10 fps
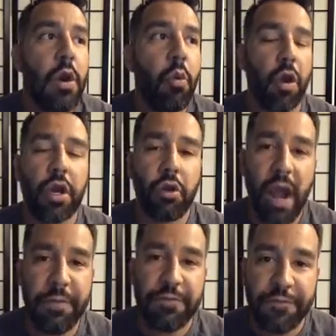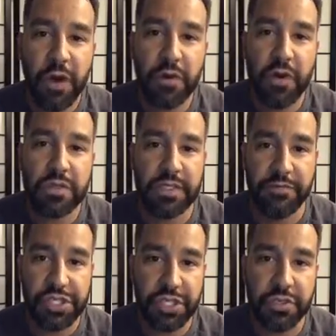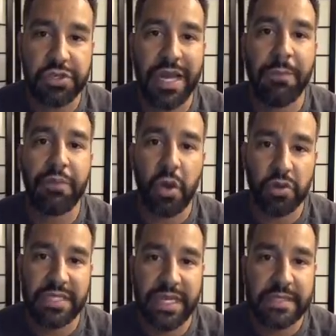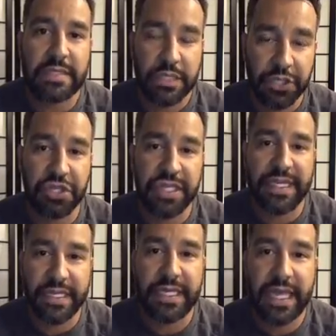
were cropped photos of children at protests, literally in